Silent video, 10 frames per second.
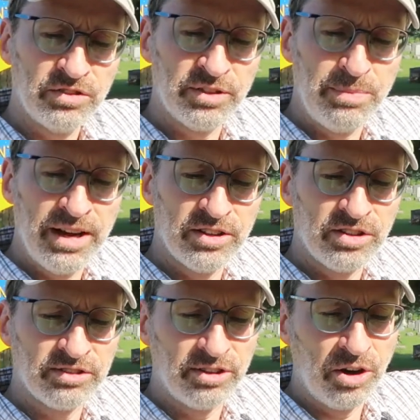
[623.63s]
from here as
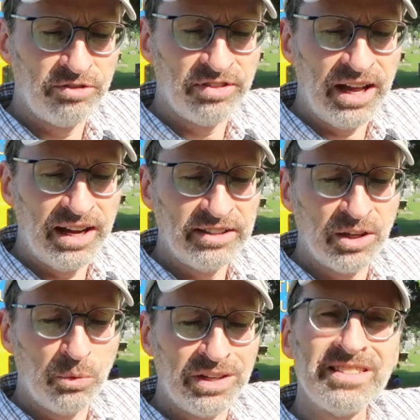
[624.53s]
the crow flies
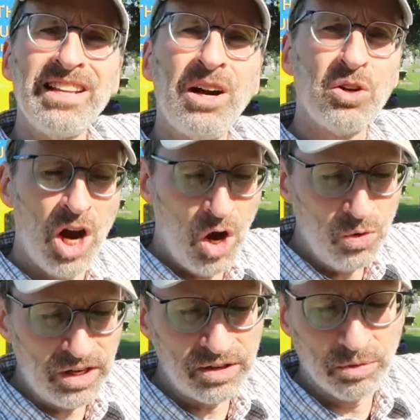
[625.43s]
on what is now
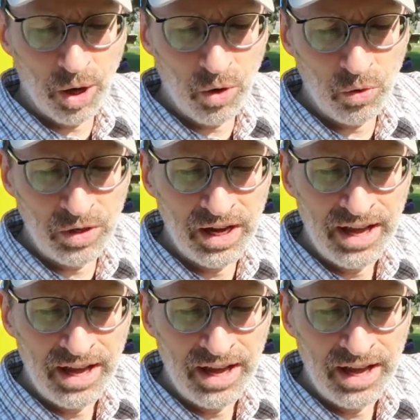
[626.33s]
Koenig Road.